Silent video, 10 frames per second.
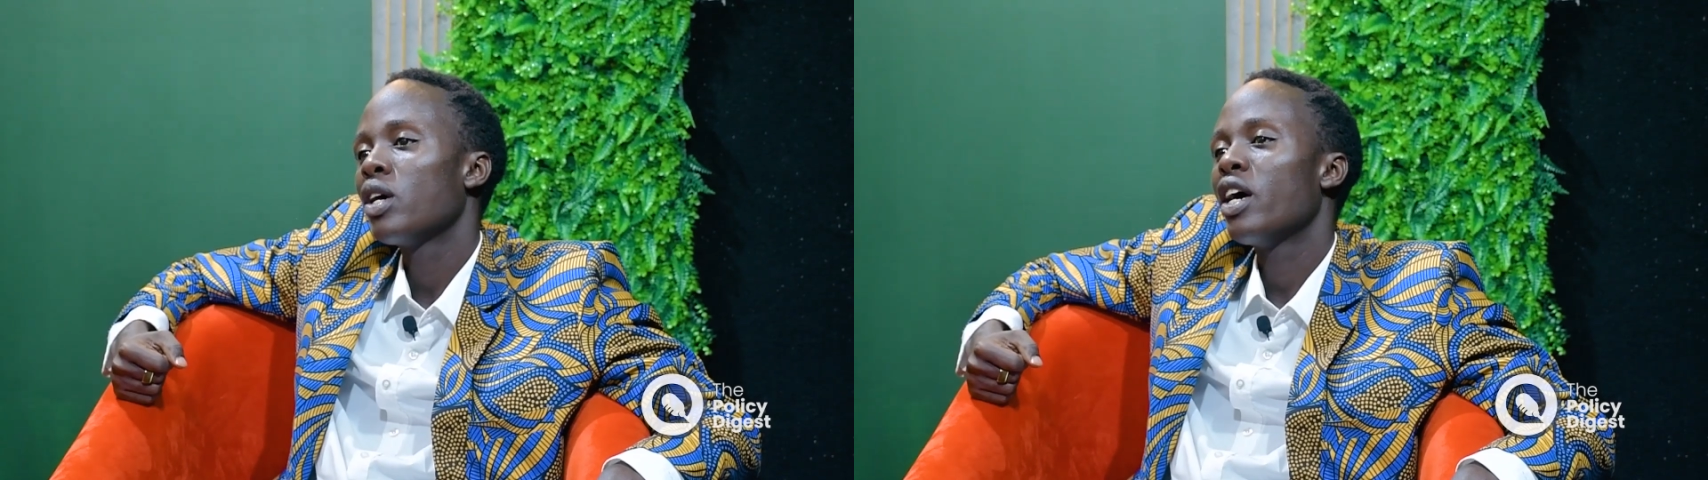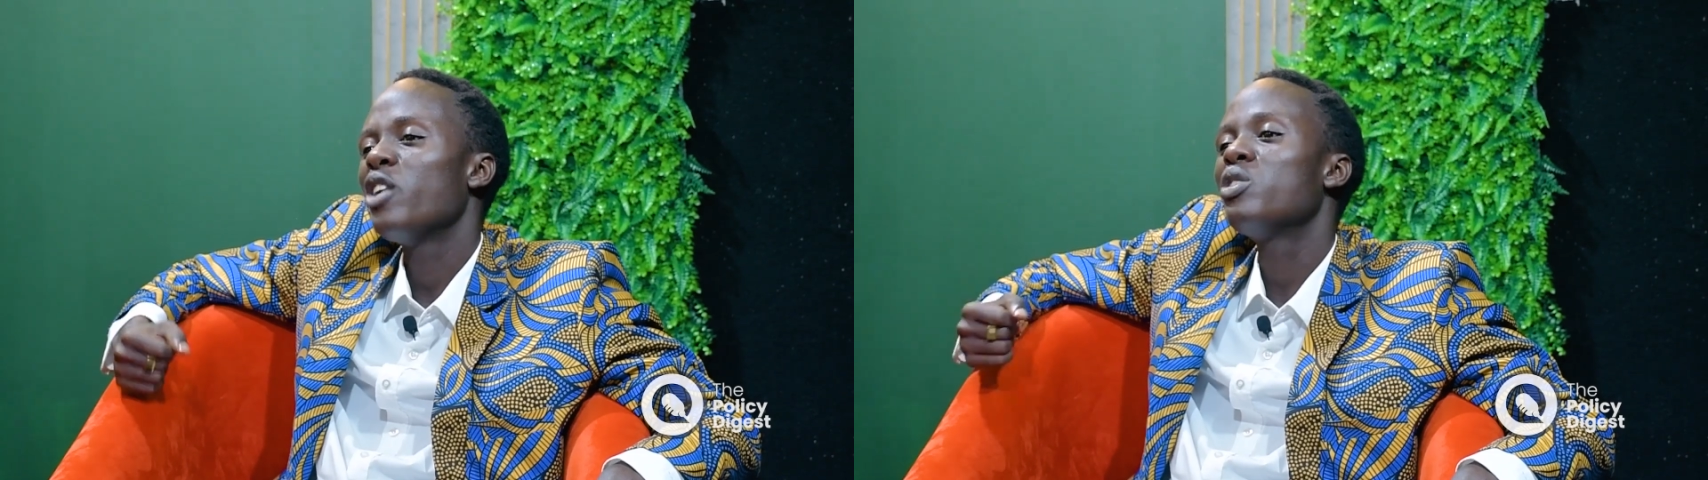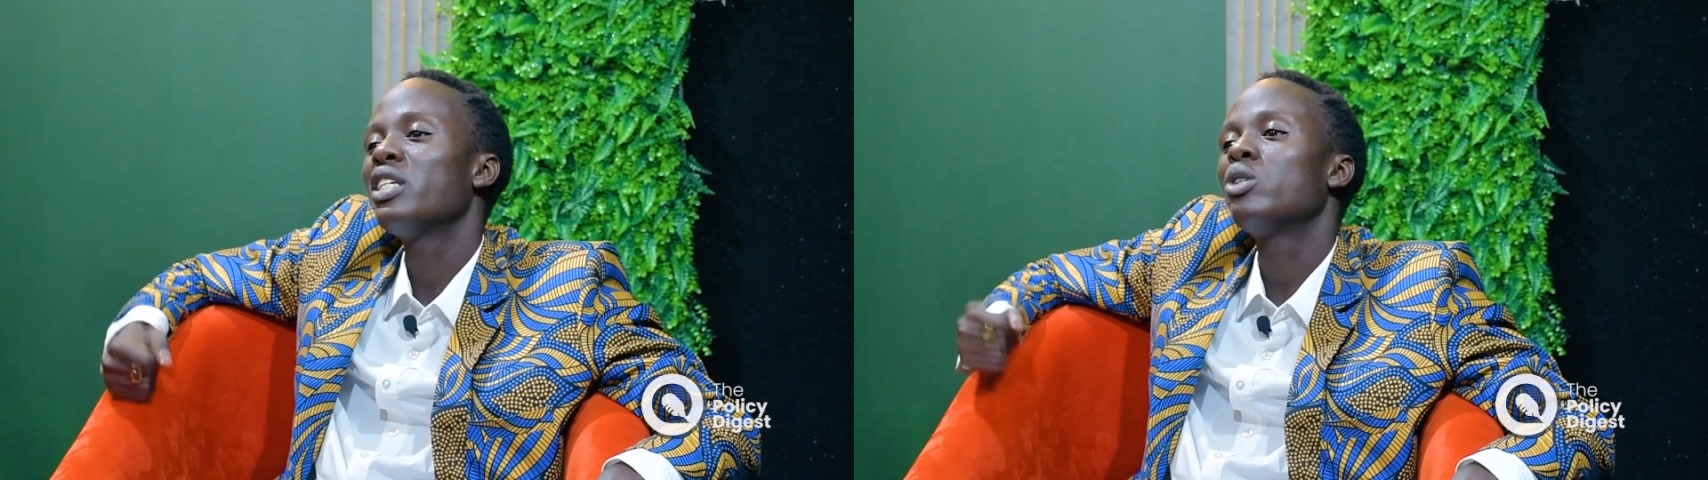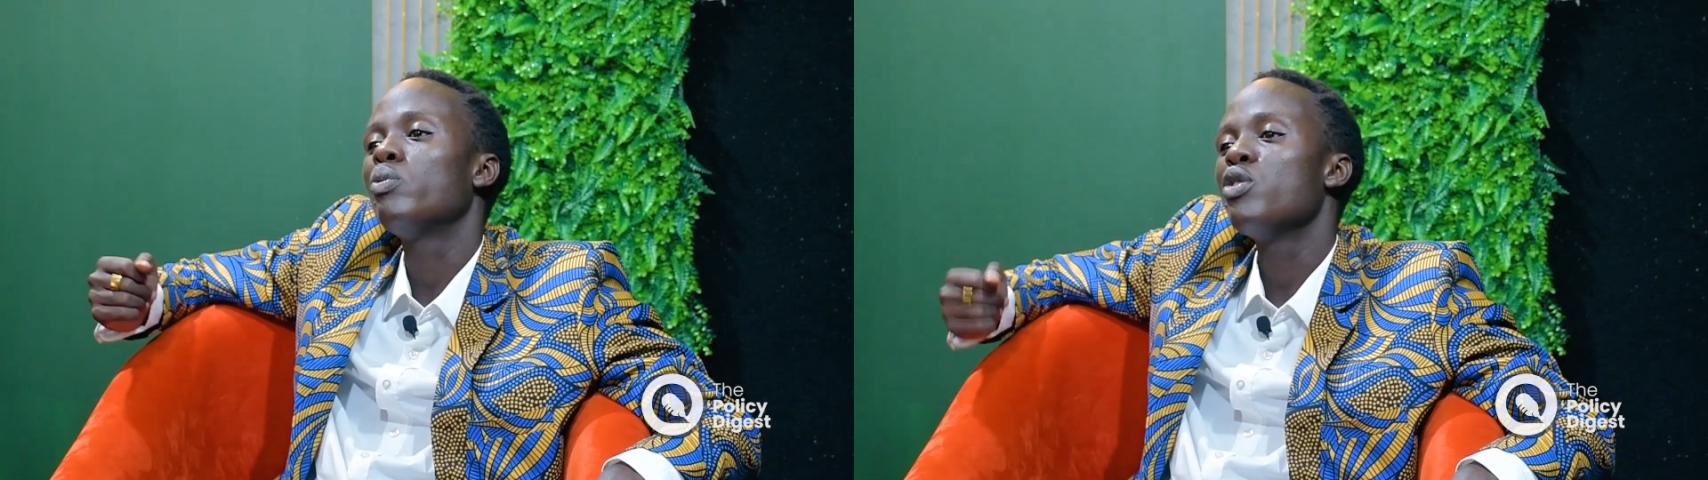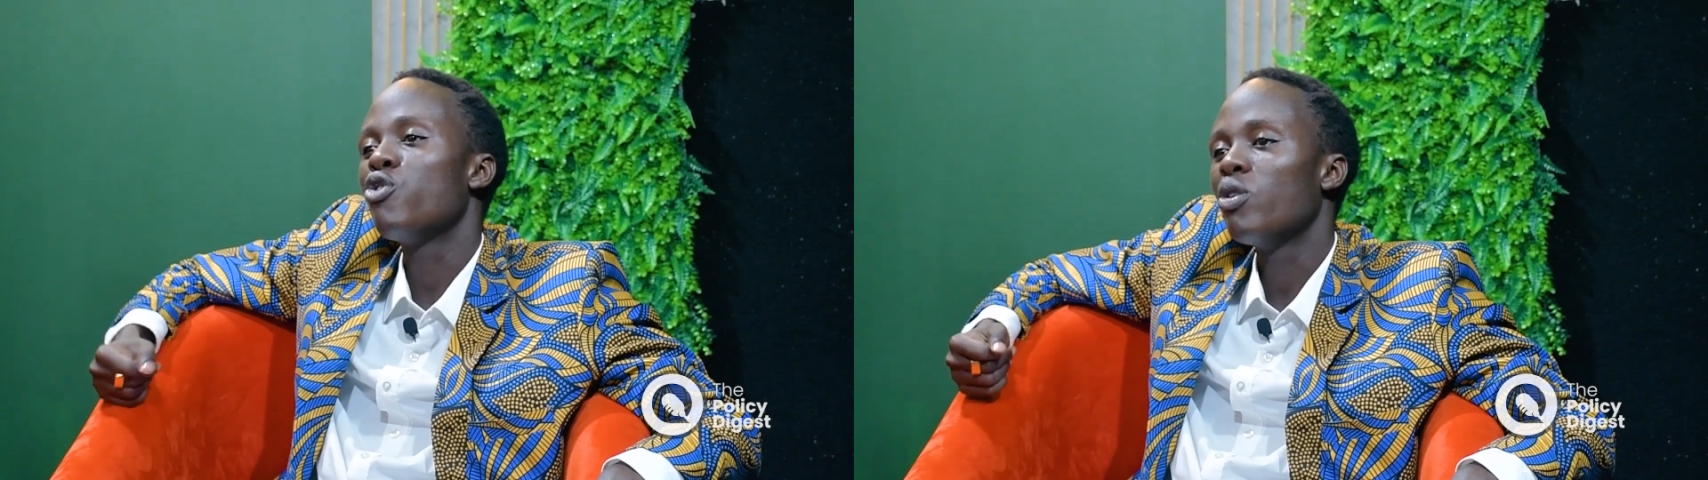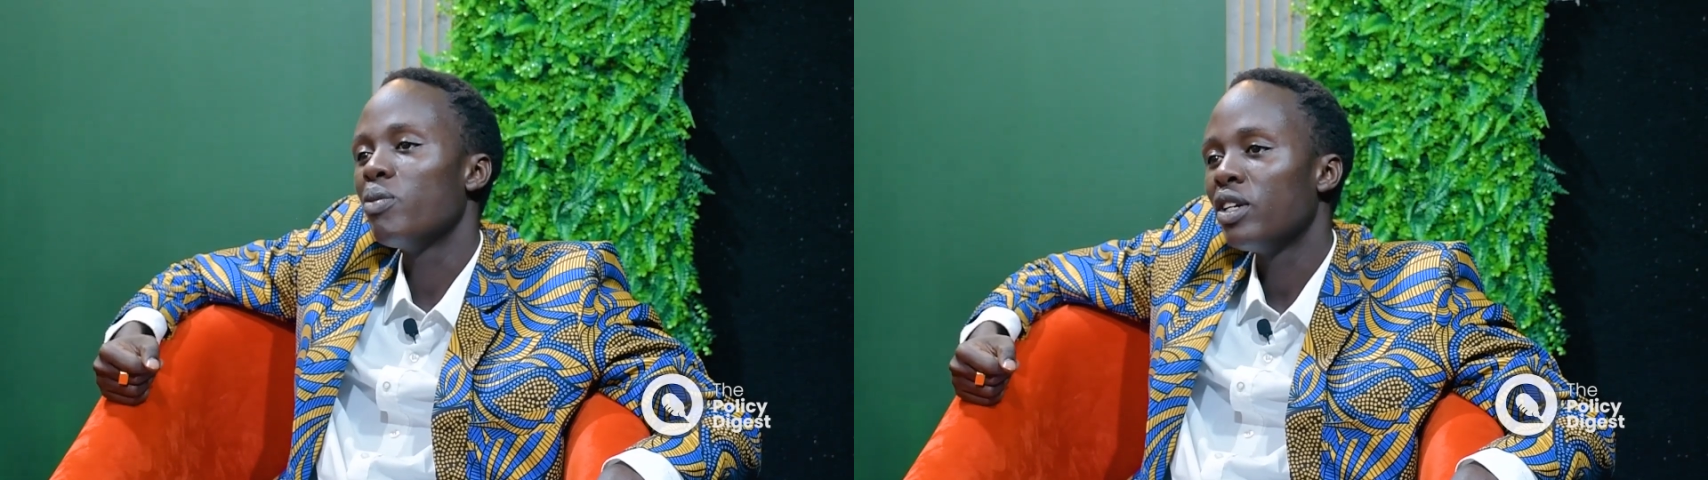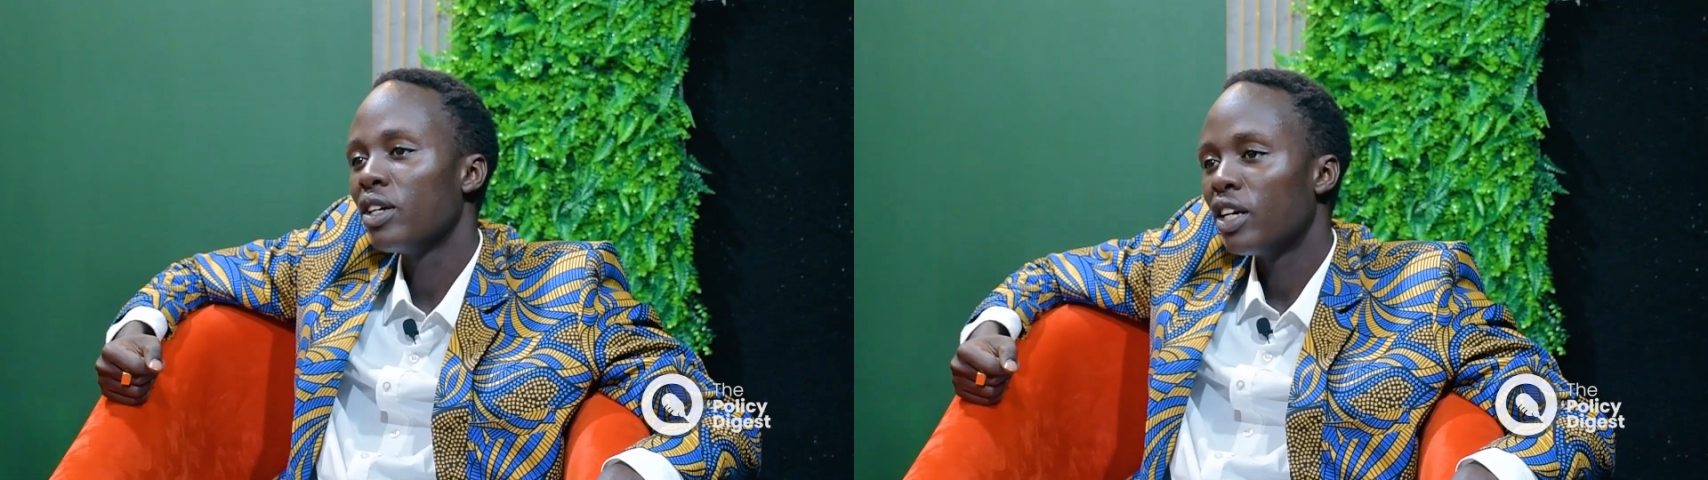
a new state will be formed.